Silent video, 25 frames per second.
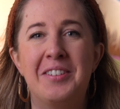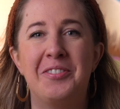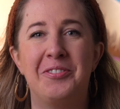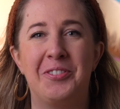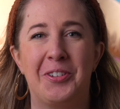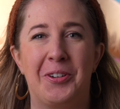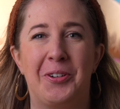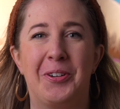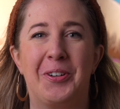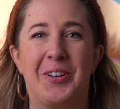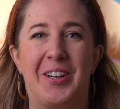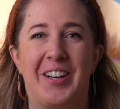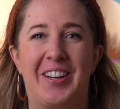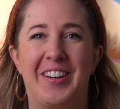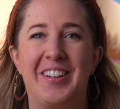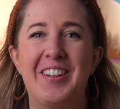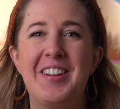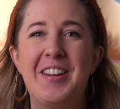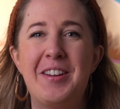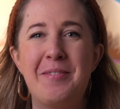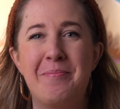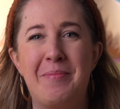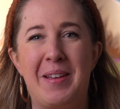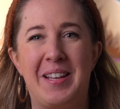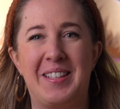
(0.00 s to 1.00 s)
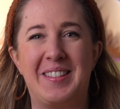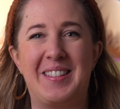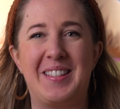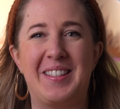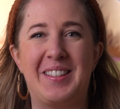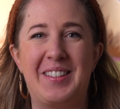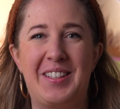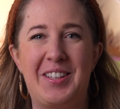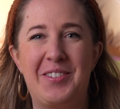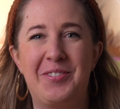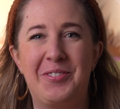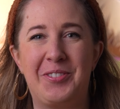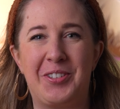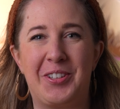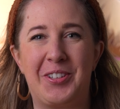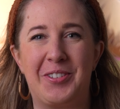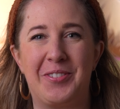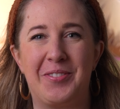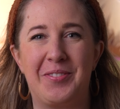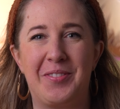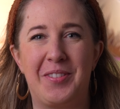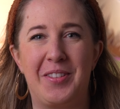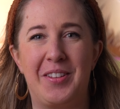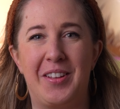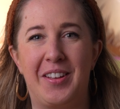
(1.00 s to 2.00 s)
for
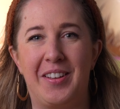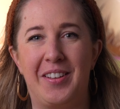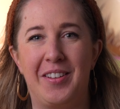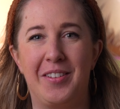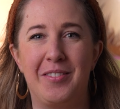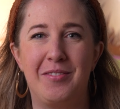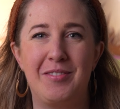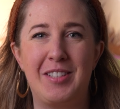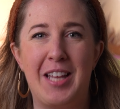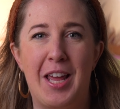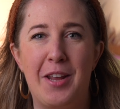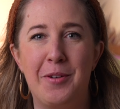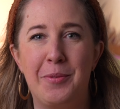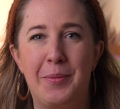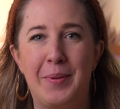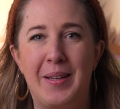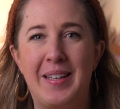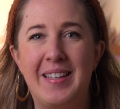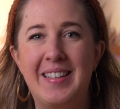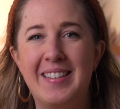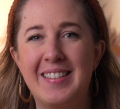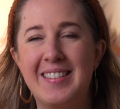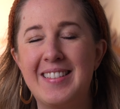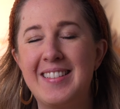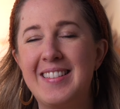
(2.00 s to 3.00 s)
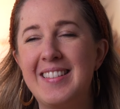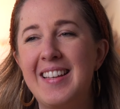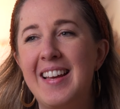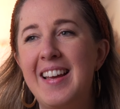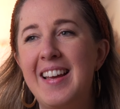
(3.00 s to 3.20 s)
the 10 weeks,